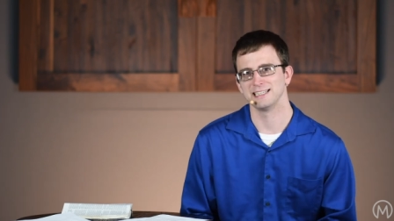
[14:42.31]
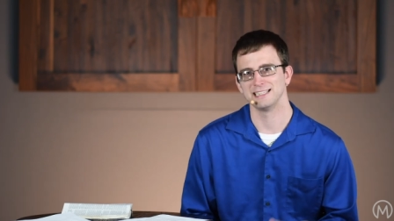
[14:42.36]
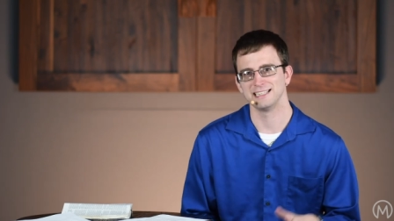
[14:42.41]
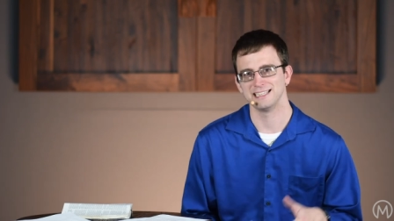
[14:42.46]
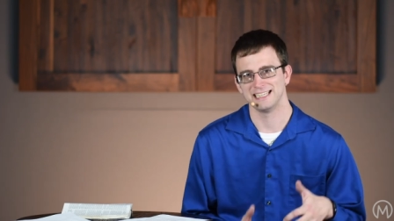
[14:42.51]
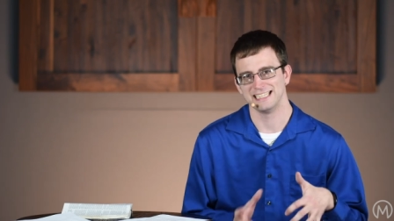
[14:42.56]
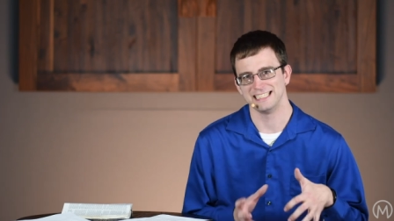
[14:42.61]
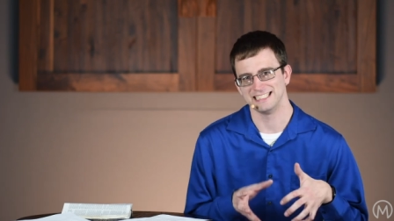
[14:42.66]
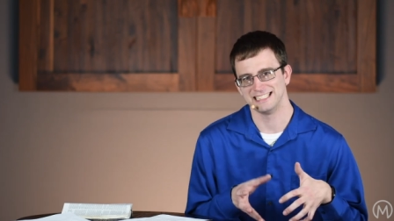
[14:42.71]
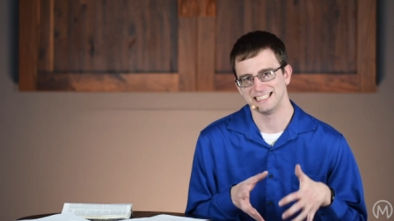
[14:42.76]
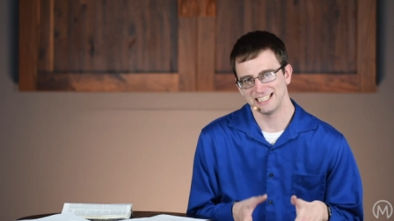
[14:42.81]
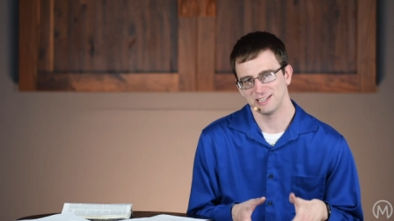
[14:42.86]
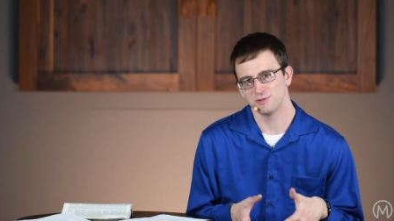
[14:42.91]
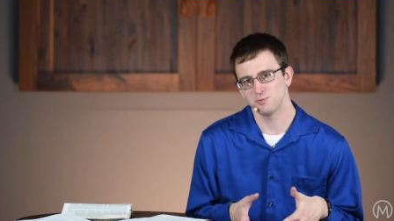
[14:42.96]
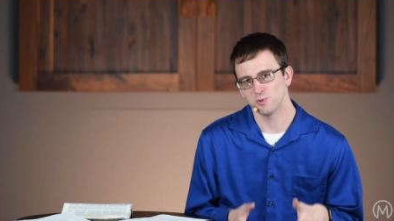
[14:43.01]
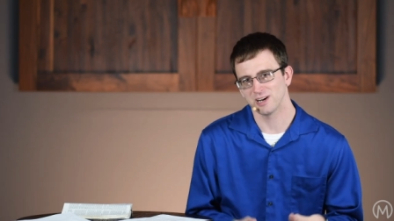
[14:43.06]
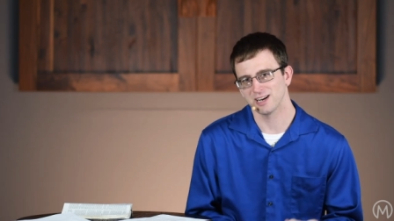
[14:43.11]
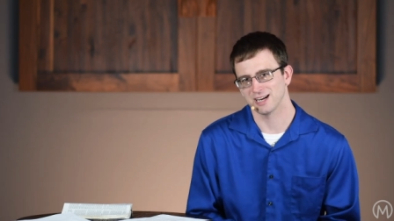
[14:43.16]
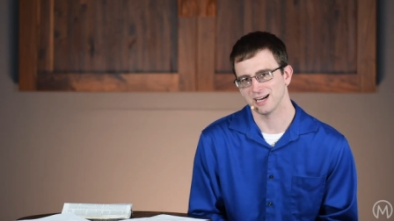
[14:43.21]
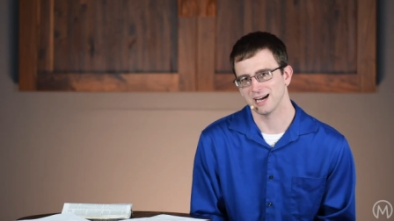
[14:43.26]
he, he
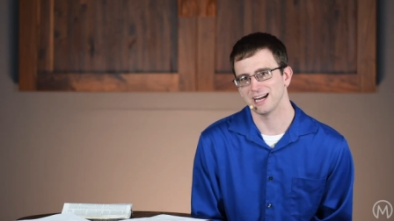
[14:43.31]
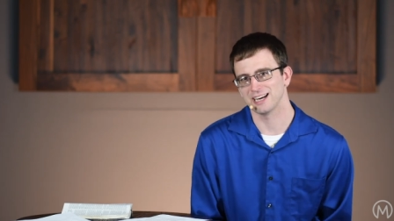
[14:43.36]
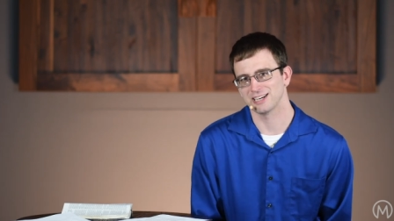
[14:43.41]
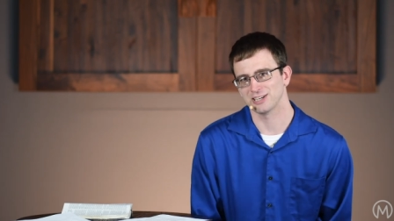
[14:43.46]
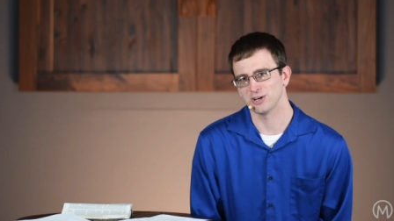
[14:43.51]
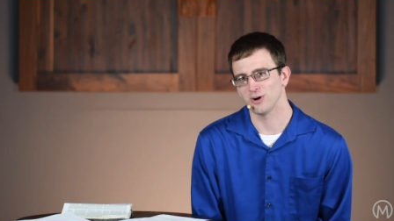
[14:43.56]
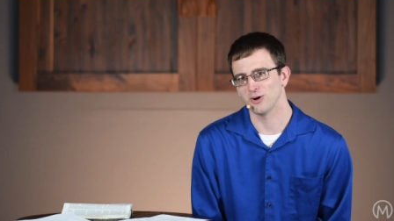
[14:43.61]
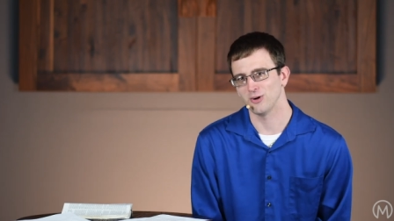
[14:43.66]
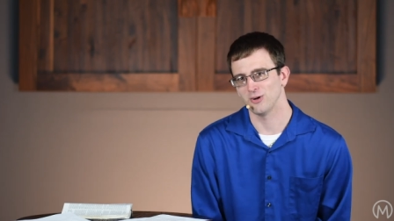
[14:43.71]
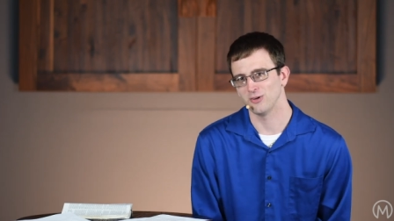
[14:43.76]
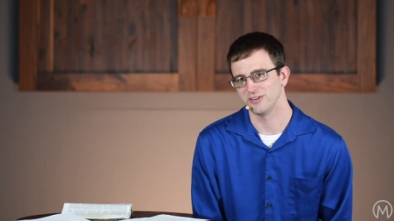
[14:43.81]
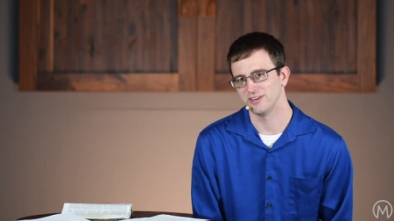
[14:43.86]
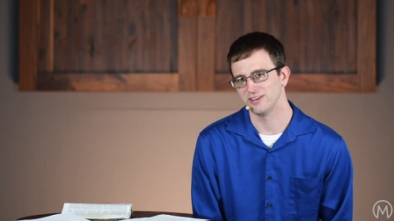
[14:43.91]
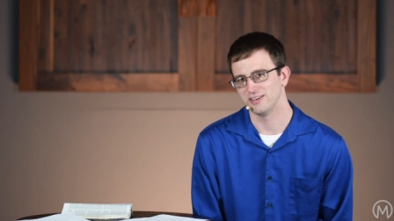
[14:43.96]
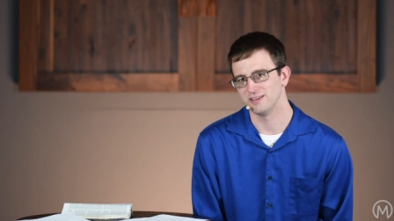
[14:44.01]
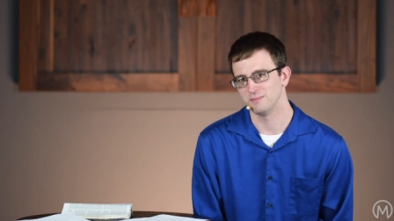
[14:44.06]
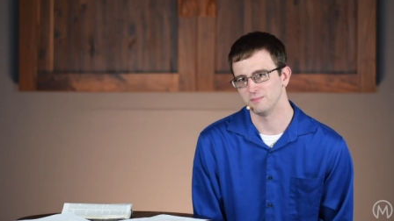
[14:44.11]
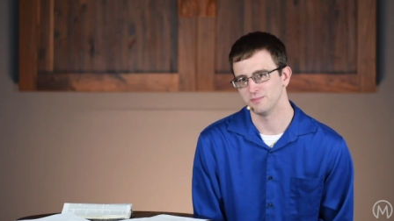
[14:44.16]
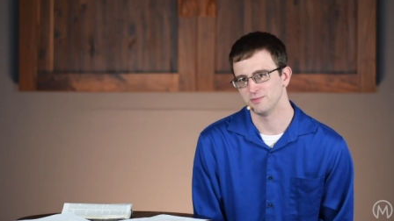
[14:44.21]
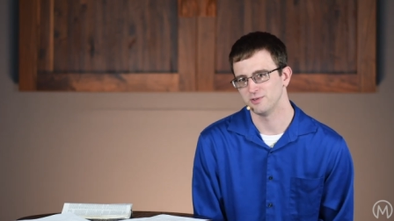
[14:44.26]
did what God called
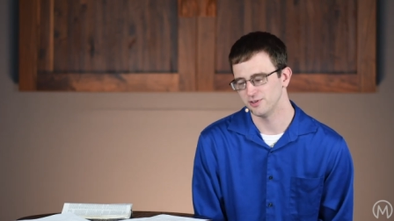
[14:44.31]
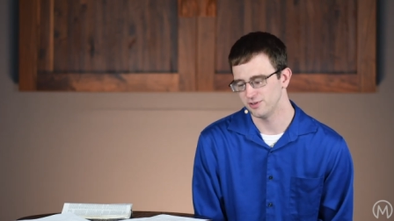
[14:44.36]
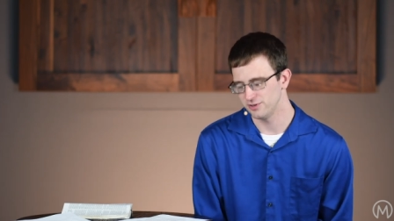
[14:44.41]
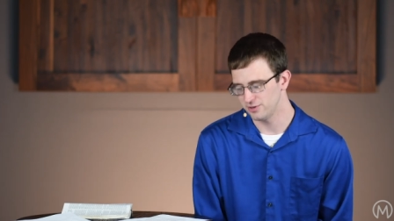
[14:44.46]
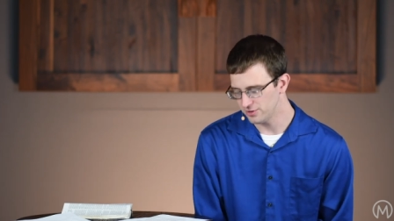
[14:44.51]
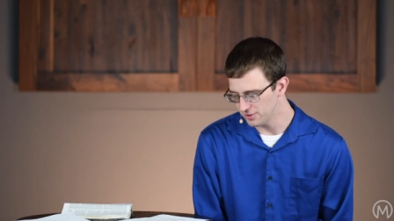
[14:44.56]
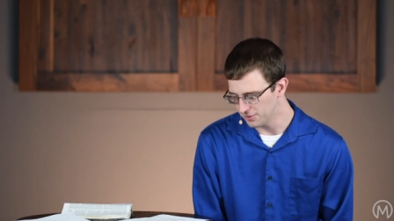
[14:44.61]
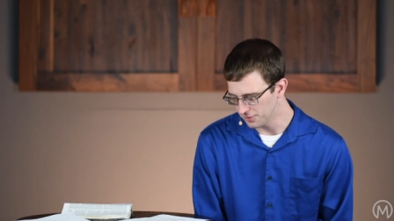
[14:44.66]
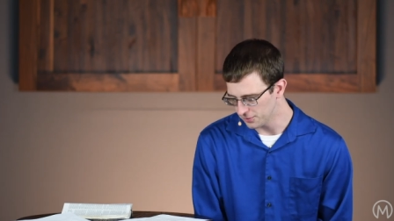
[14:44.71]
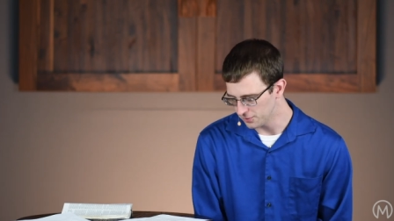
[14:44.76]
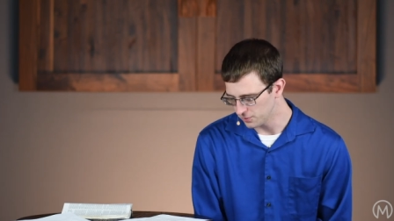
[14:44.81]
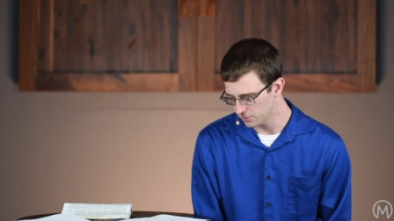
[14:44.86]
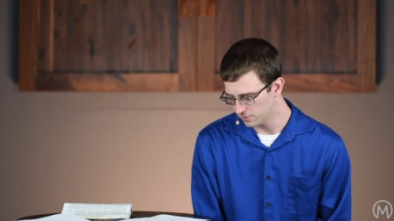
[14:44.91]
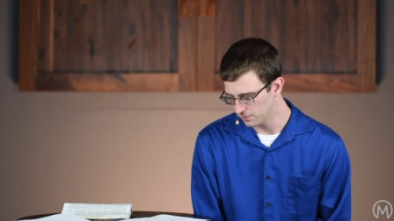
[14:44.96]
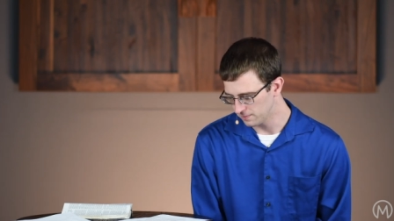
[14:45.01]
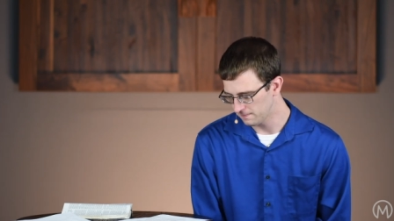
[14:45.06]
him to do.